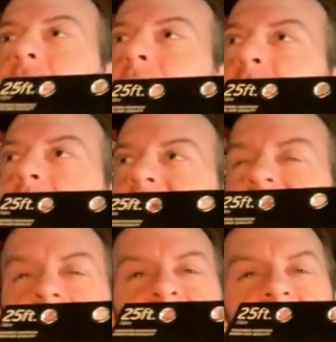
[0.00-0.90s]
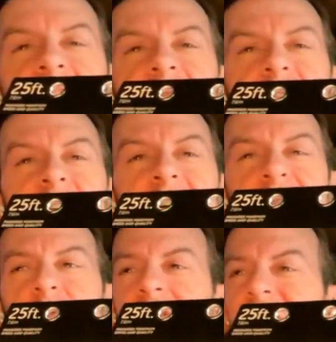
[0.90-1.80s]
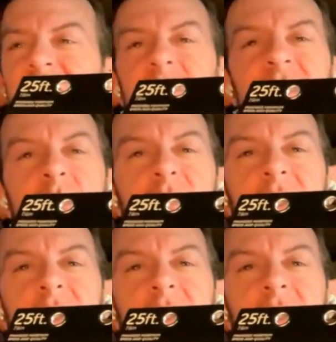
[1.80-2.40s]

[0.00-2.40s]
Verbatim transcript: go more in depth in this if you guys want. Just let me know in the